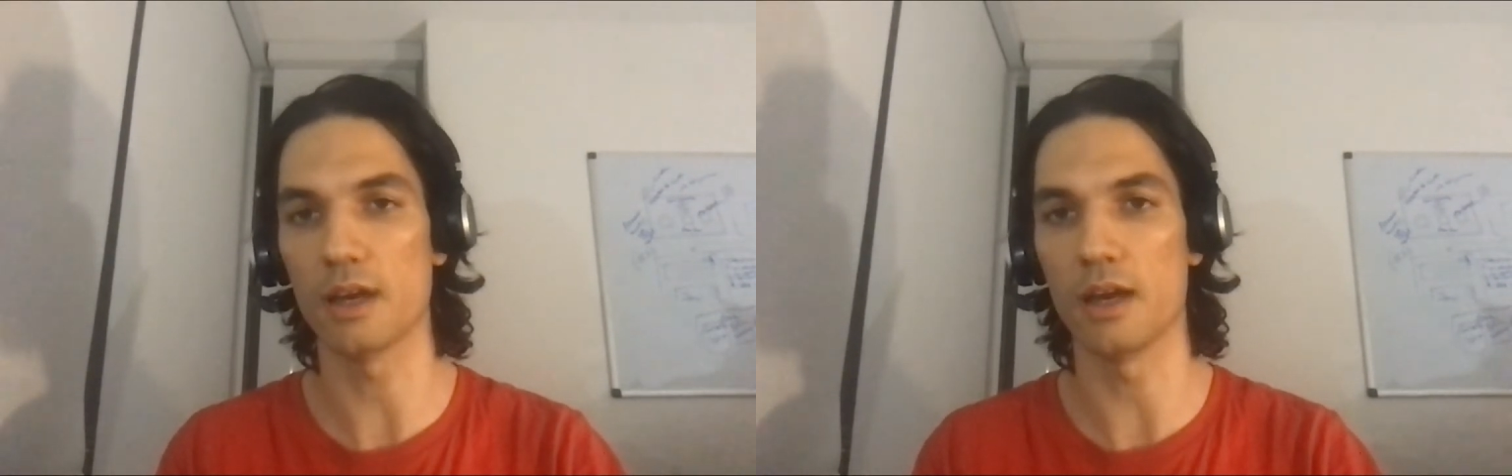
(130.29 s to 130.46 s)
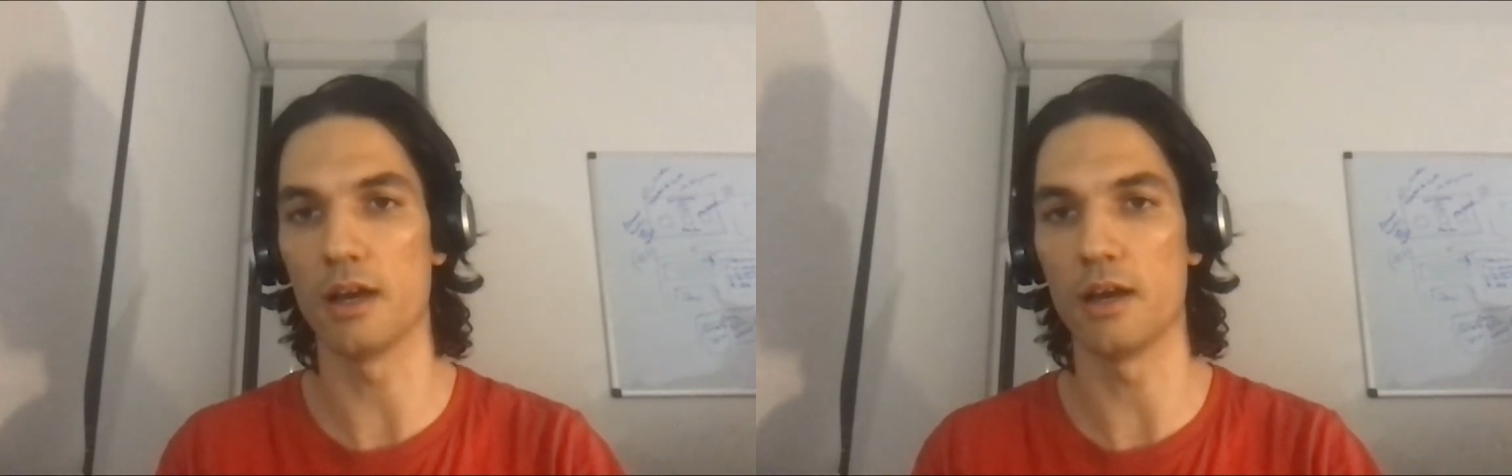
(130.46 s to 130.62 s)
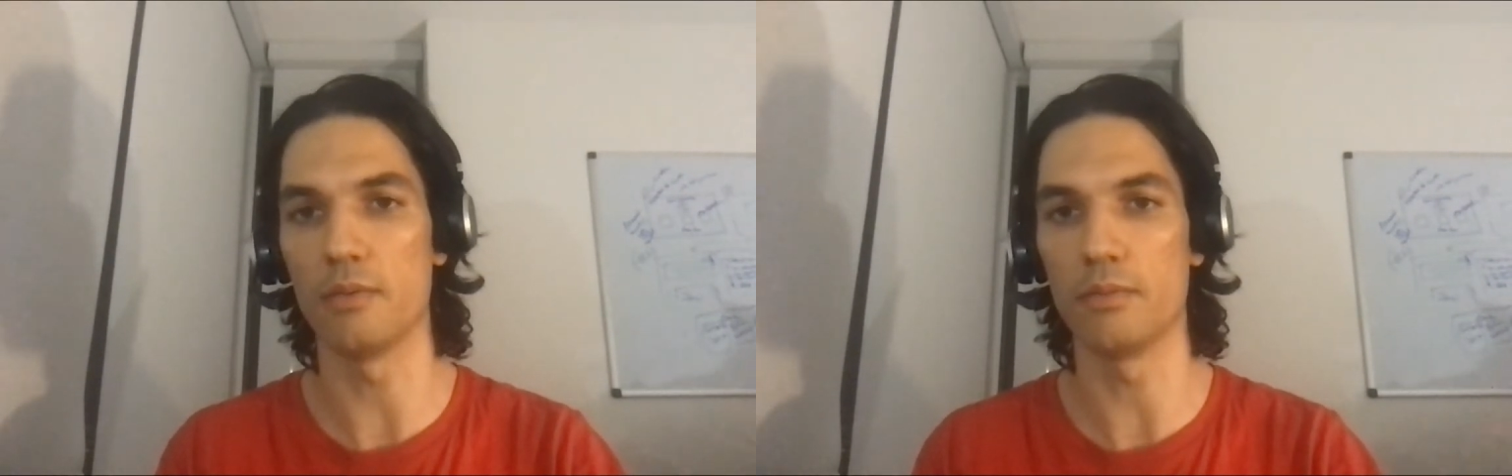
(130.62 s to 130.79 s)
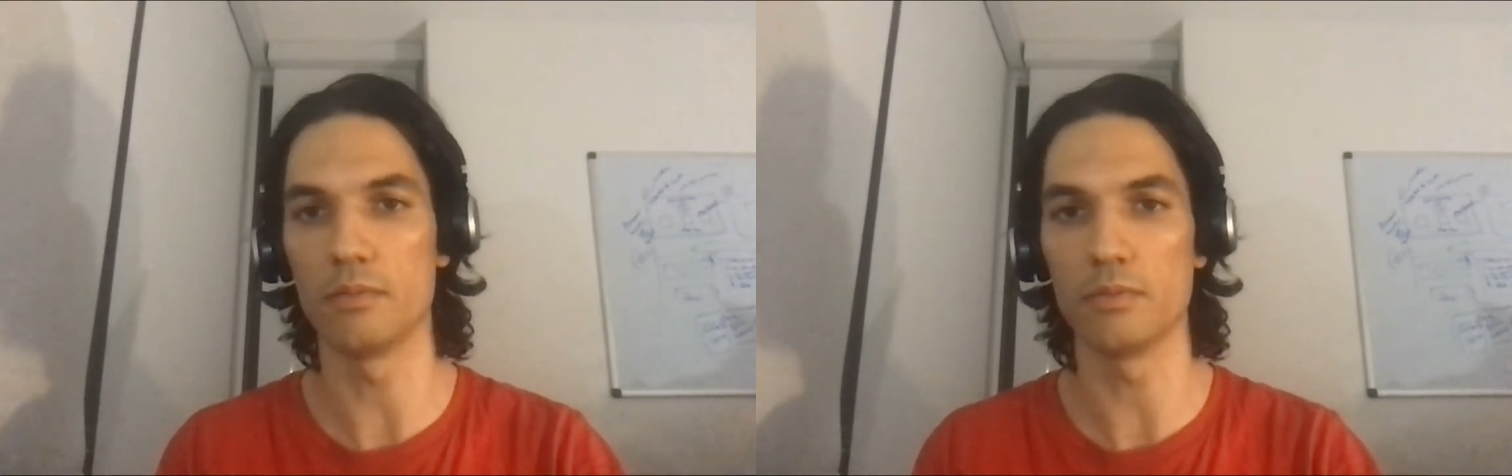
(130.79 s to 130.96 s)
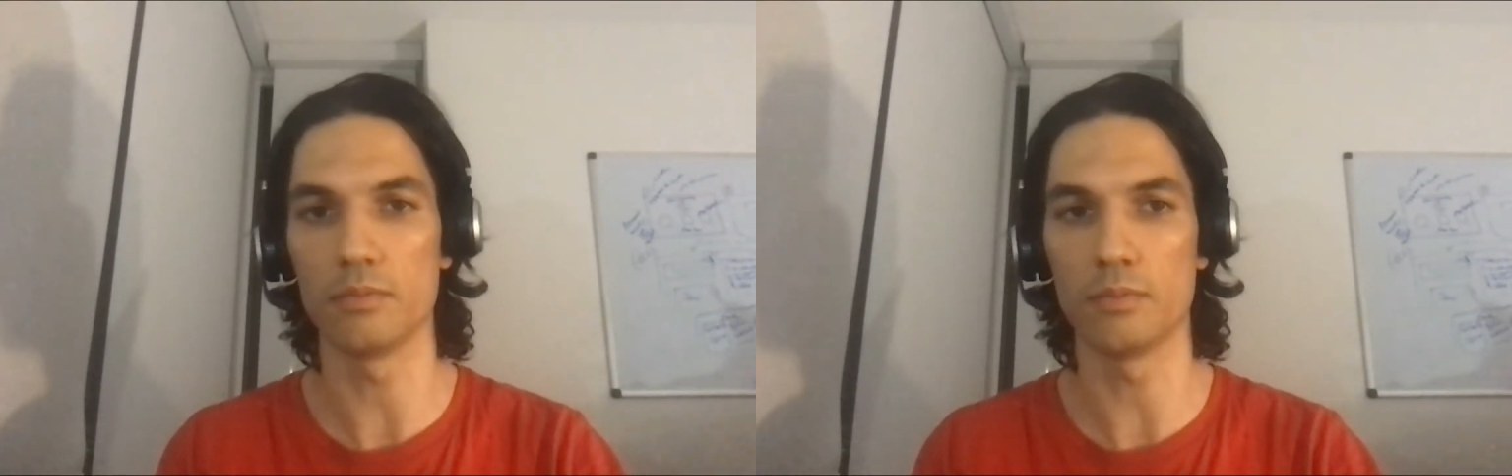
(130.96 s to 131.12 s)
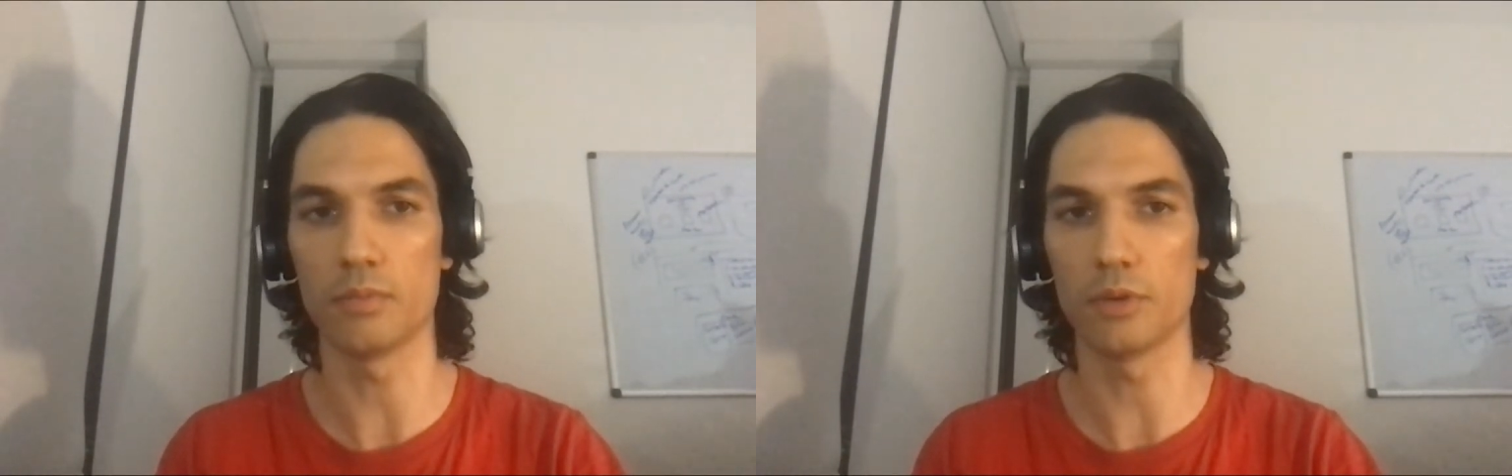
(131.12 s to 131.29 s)

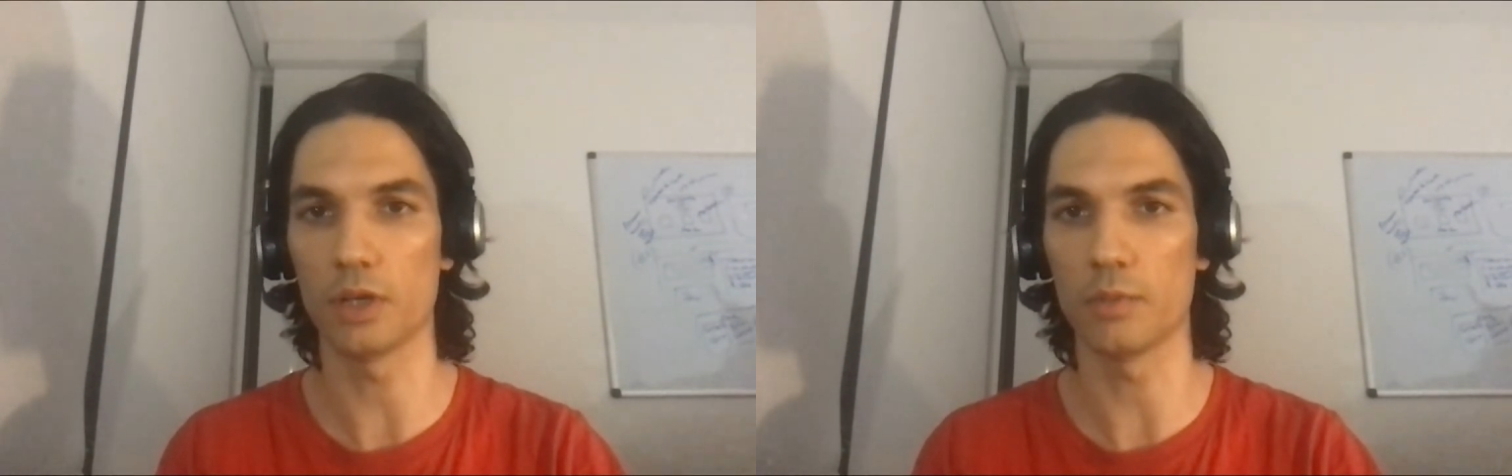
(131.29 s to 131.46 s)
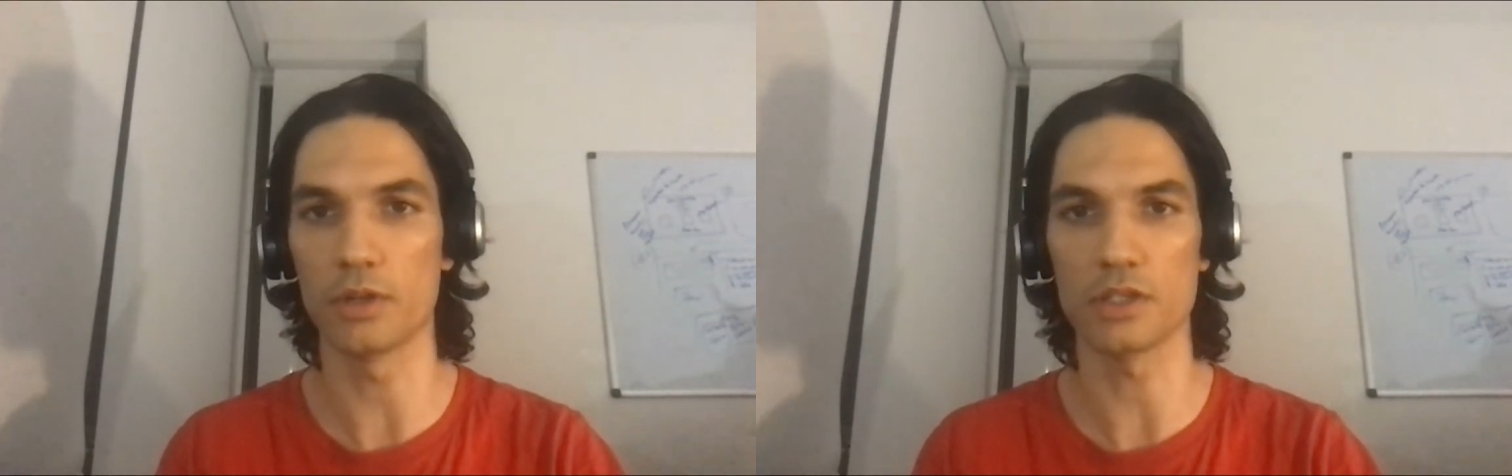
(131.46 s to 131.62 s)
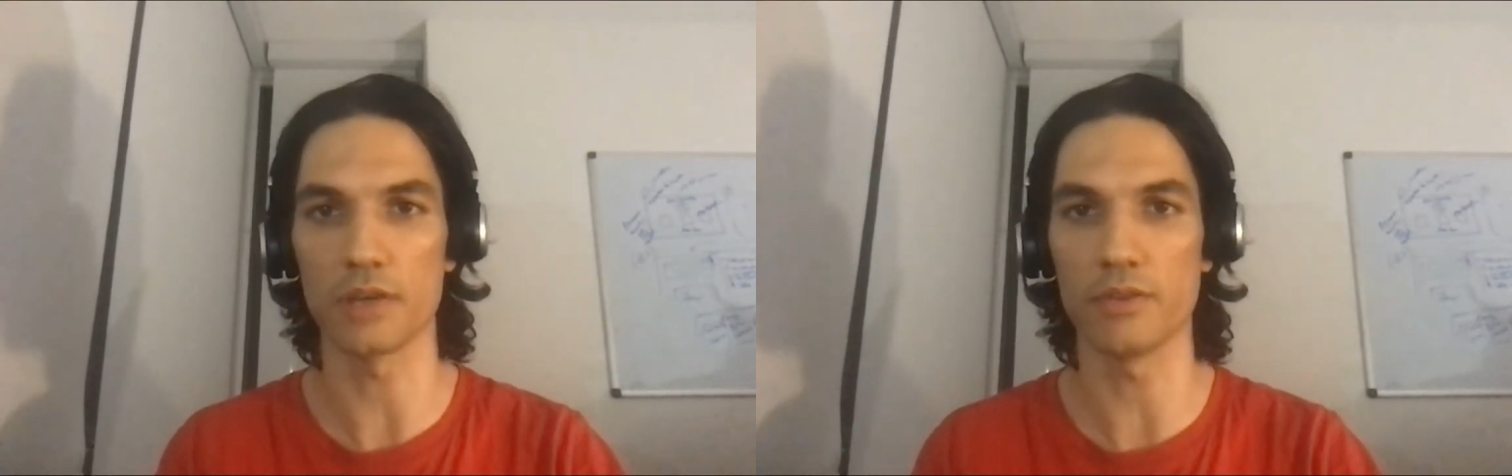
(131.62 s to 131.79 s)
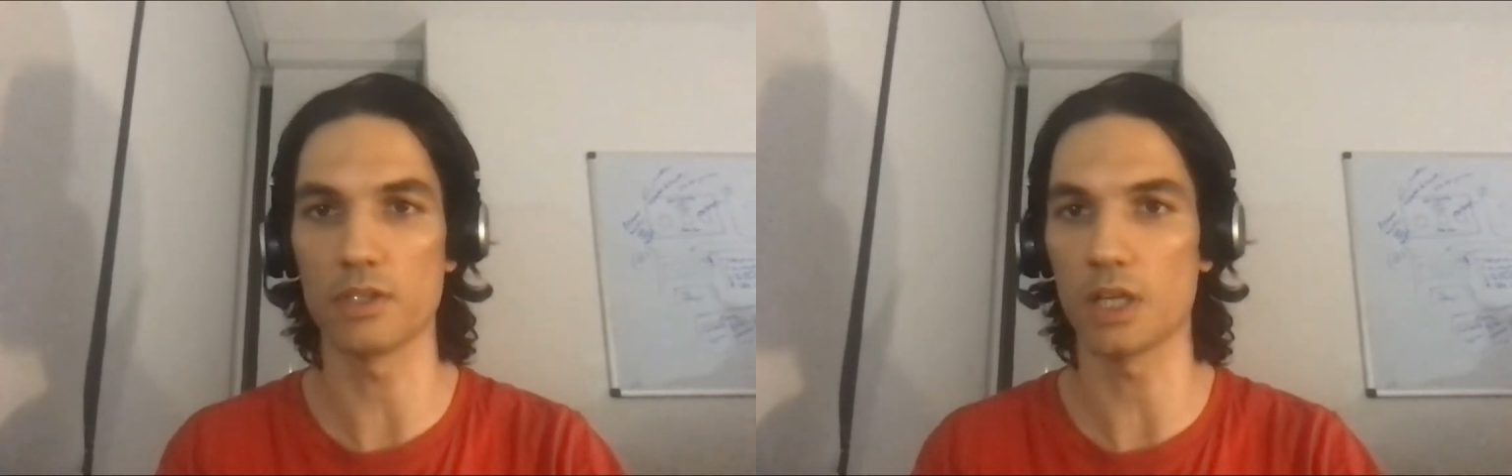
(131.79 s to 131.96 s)
pretty much every